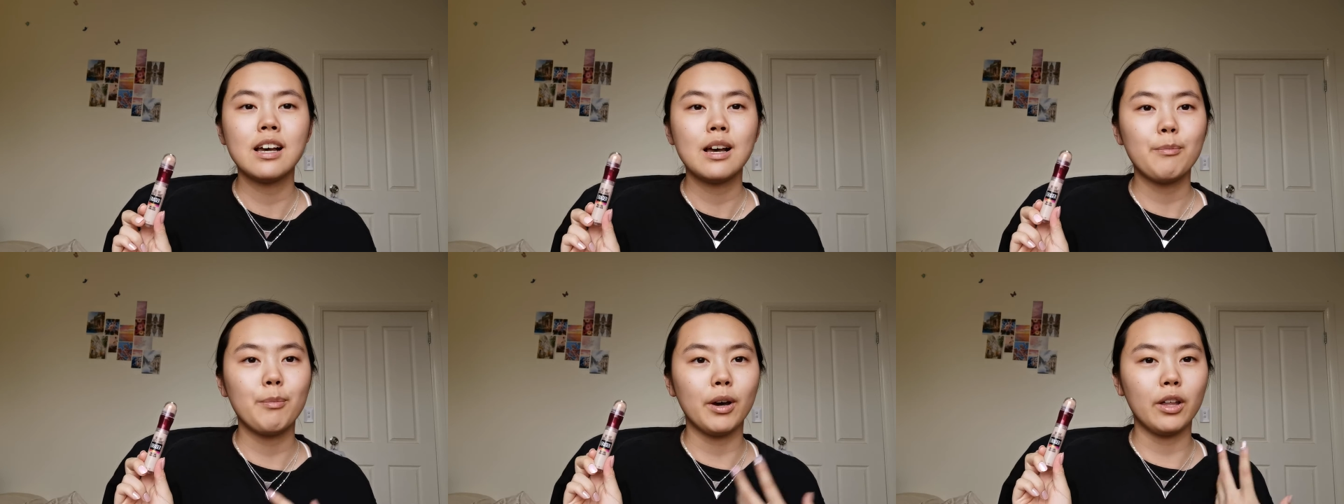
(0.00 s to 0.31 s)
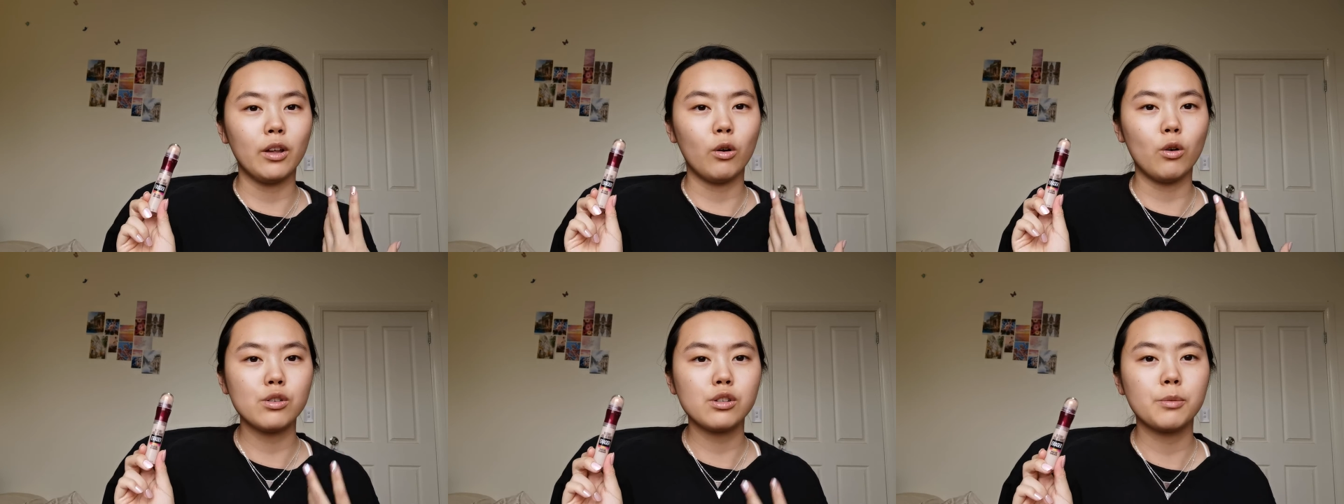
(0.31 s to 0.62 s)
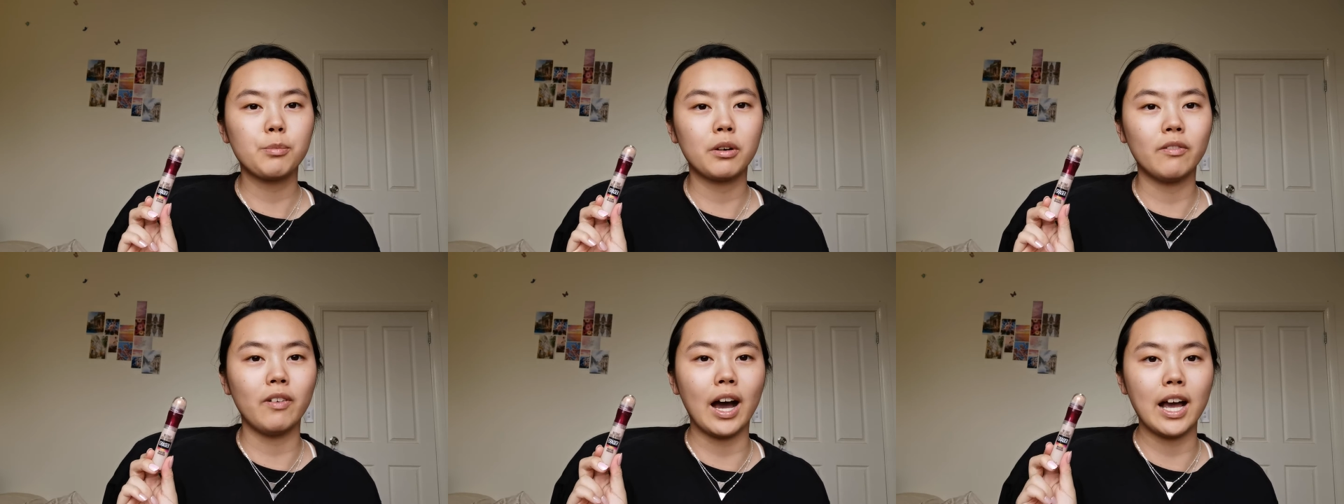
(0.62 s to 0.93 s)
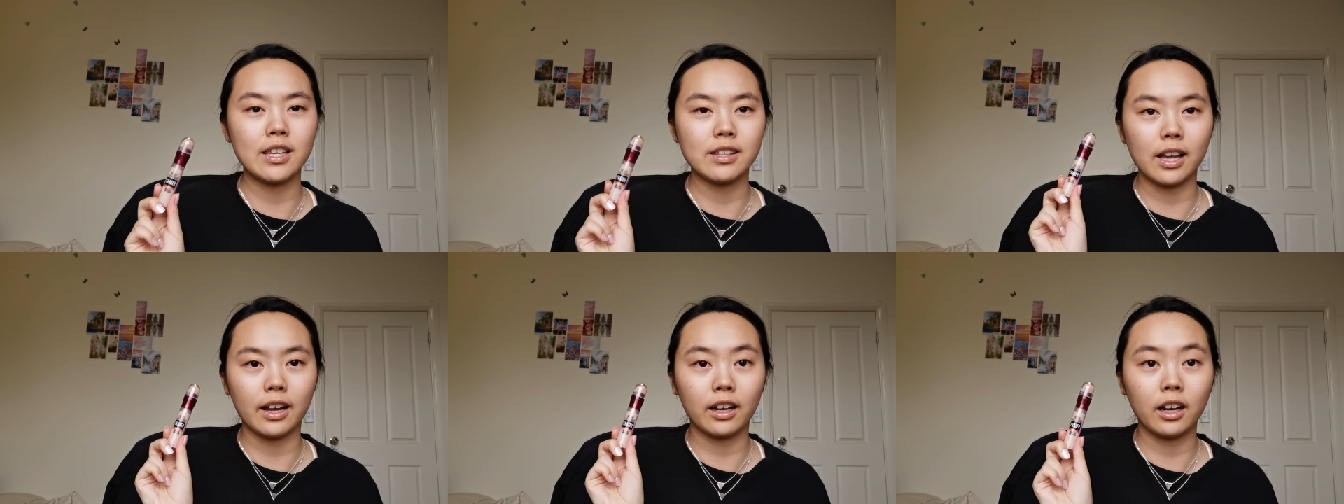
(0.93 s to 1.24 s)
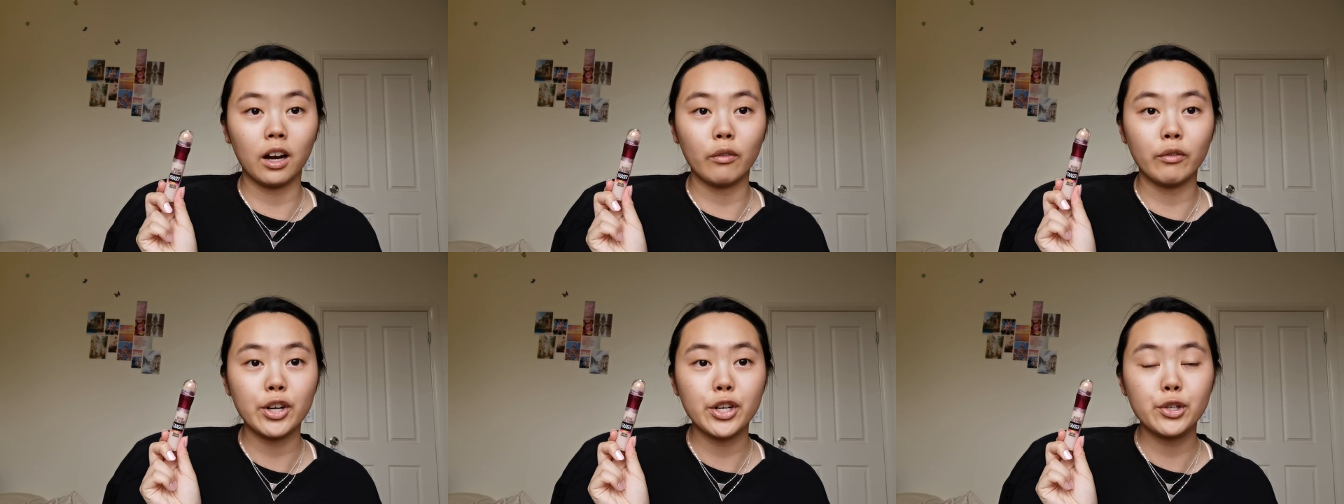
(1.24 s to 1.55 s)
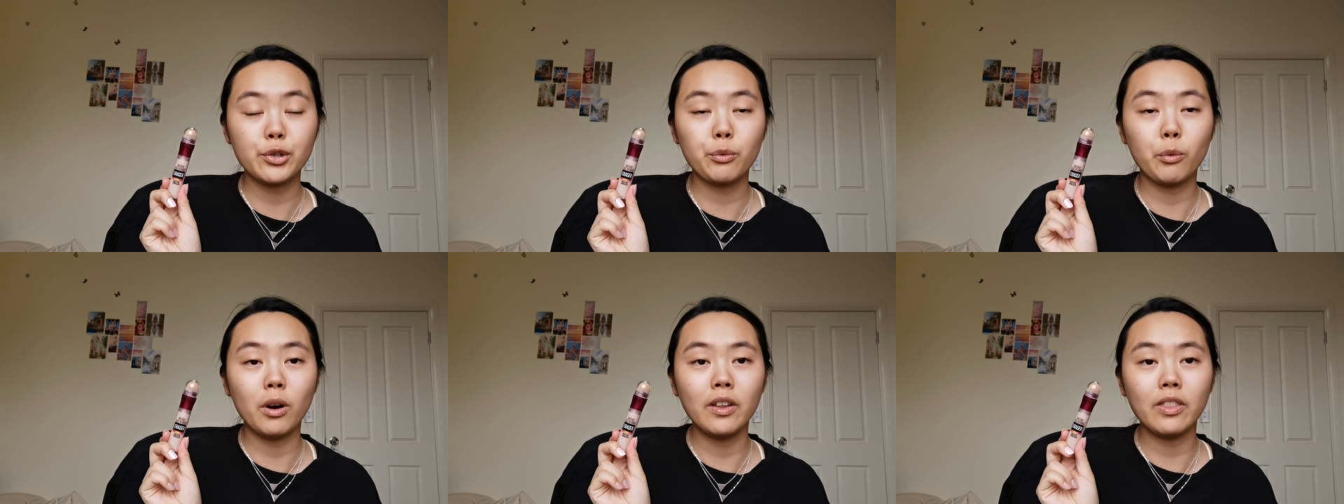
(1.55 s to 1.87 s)
but it also provides that coverage
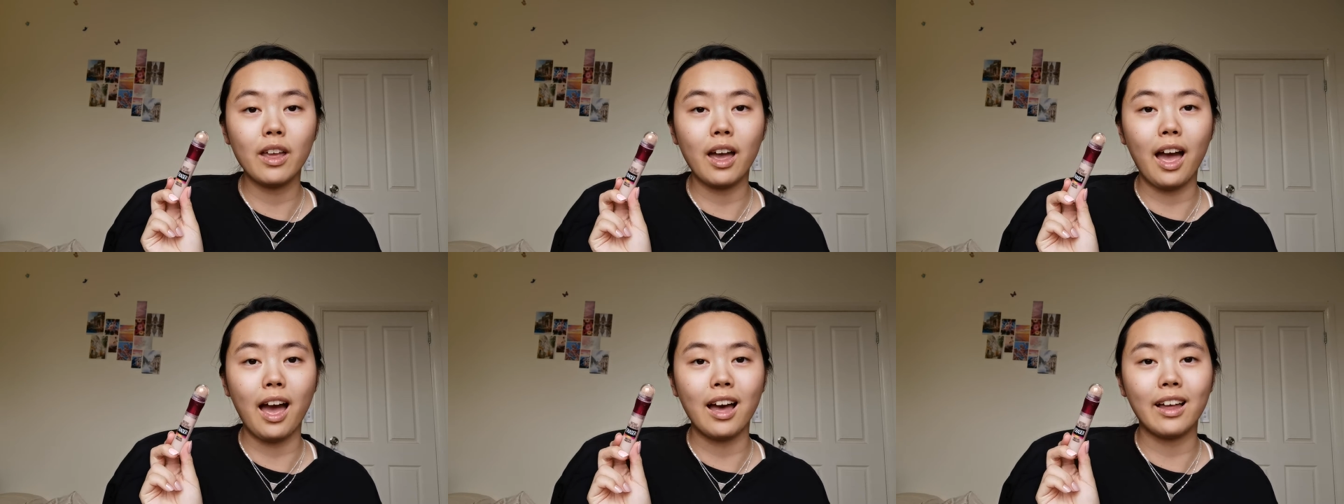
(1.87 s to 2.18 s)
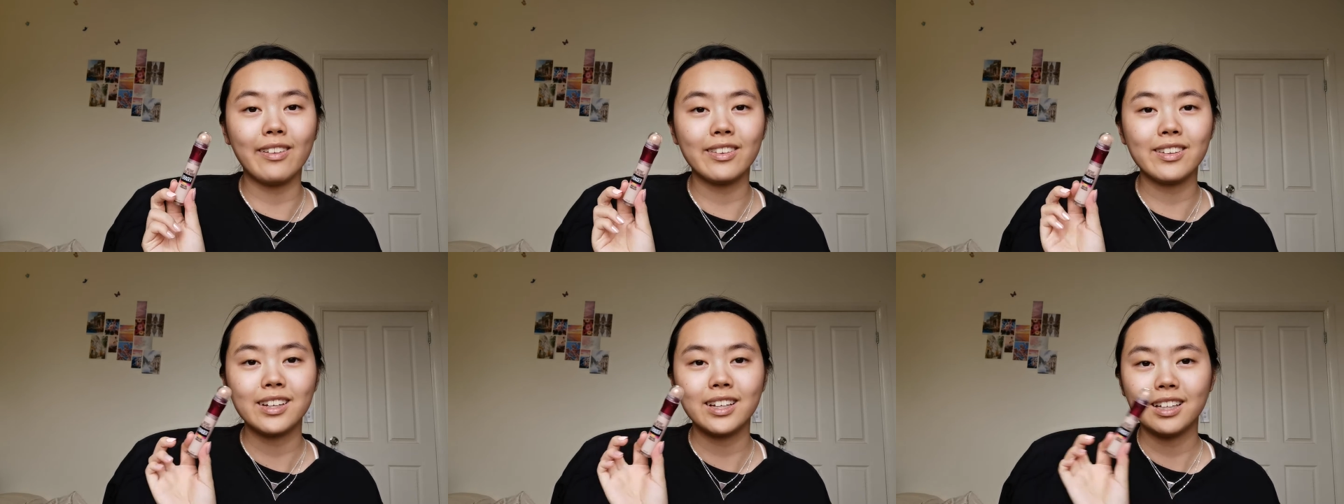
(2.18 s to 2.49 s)
you want and